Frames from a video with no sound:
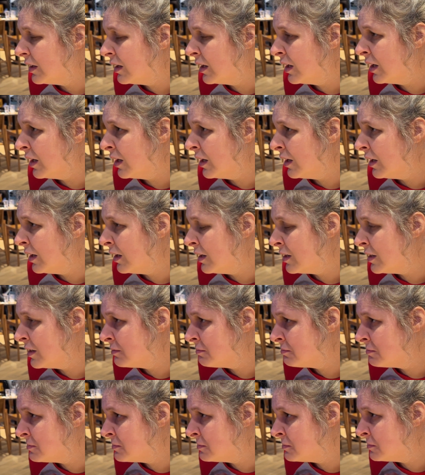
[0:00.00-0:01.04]

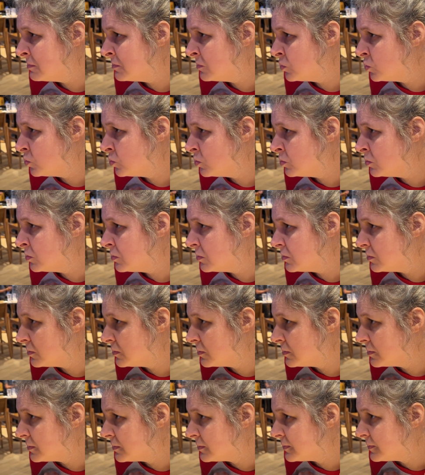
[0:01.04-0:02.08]
Um, you want to say
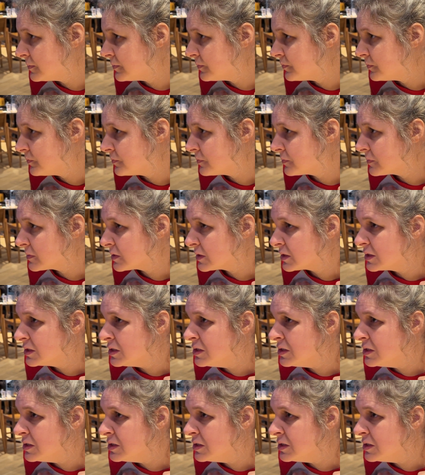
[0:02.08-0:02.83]
no sauce?